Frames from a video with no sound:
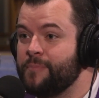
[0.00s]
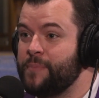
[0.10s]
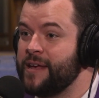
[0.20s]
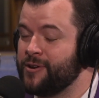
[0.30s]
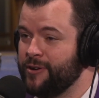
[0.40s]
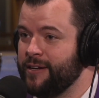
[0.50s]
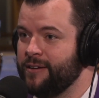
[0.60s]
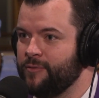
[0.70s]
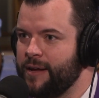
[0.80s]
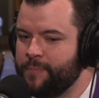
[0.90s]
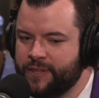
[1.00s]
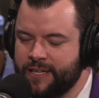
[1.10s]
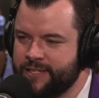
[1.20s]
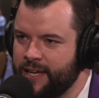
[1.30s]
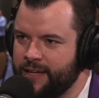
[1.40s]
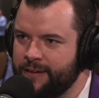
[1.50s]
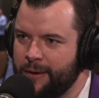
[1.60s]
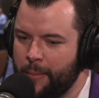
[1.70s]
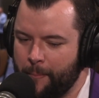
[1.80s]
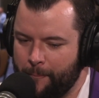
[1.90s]
a bakery, right? But they said,
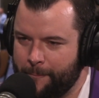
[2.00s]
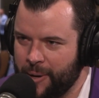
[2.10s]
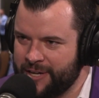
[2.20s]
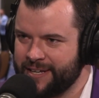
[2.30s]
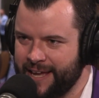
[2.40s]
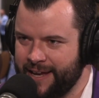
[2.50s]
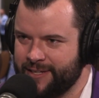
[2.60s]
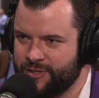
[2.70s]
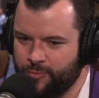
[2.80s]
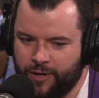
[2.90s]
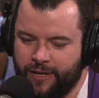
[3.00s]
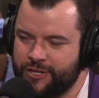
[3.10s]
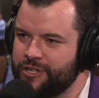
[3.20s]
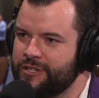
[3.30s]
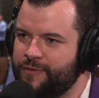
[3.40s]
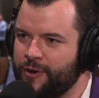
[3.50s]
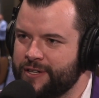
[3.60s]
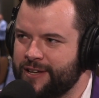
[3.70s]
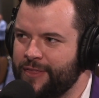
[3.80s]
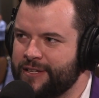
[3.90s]
Bundt Cakes, we're going to just
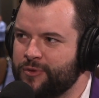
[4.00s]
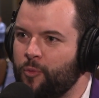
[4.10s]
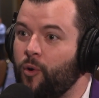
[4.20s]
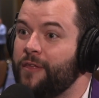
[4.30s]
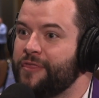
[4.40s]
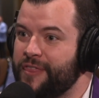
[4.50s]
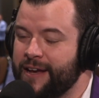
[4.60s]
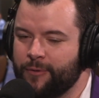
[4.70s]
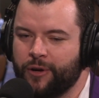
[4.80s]
focus on this one thing.